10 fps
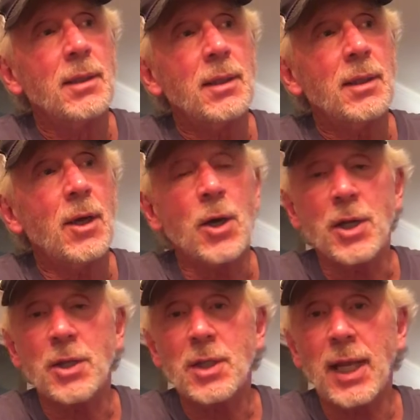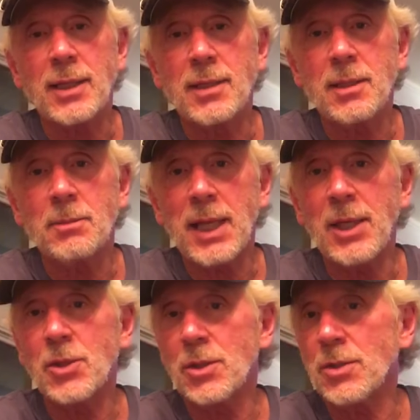uh, artists like the
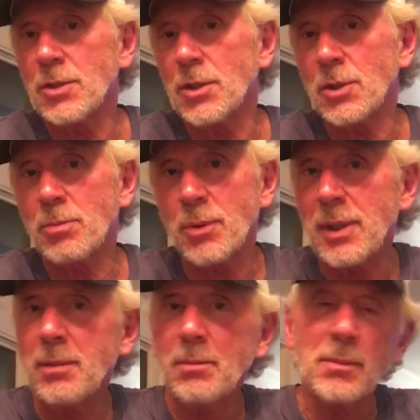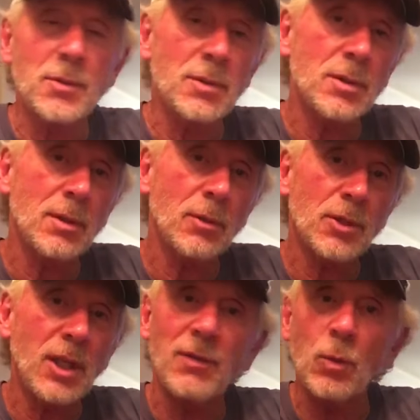Temptations, the Supremes, little
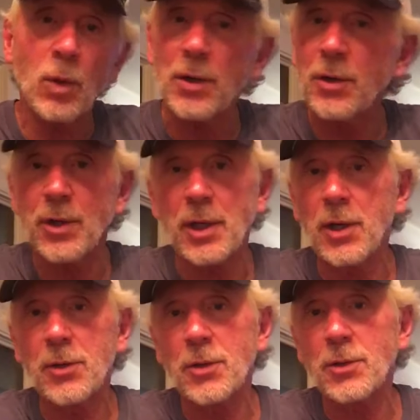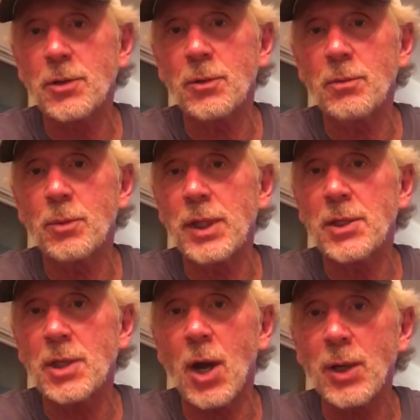Stevie Wonder, and others to
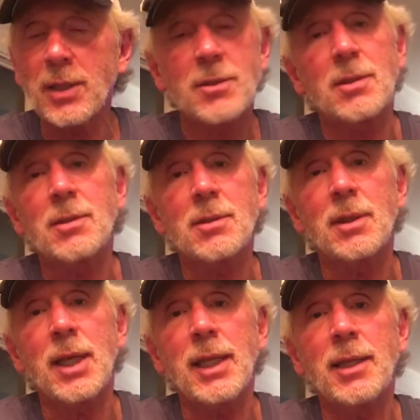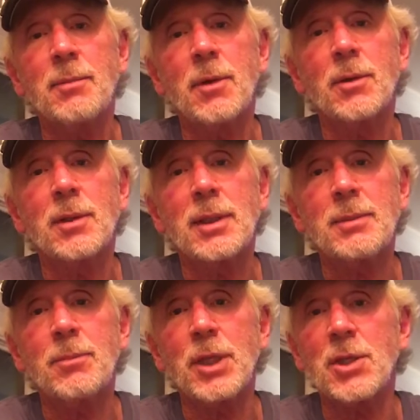British audiences and getting them on
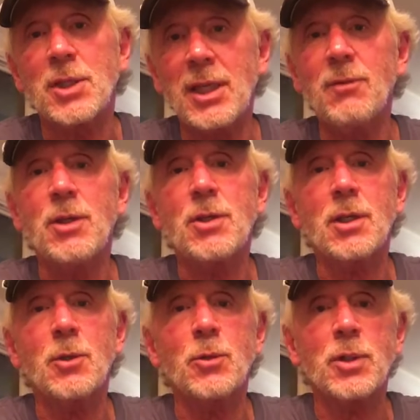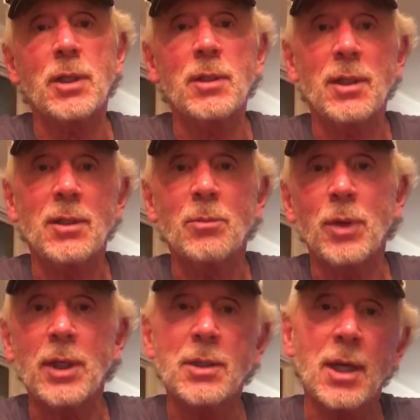British TV shows and into British